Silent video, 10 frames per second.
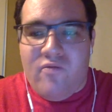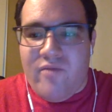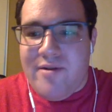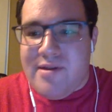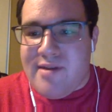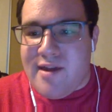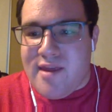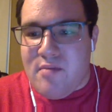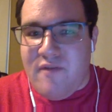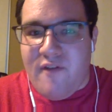We were discussing
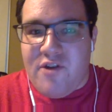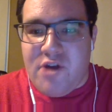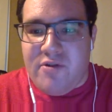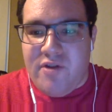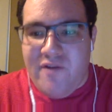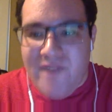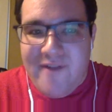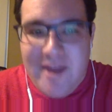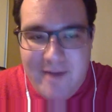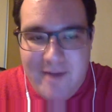before the show. You think
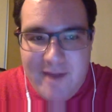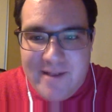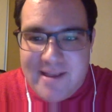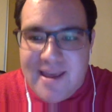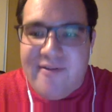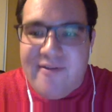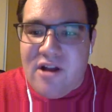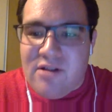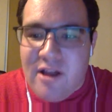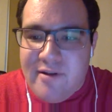that he might have been given
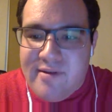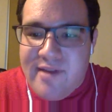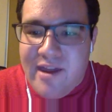"Hello" to sing?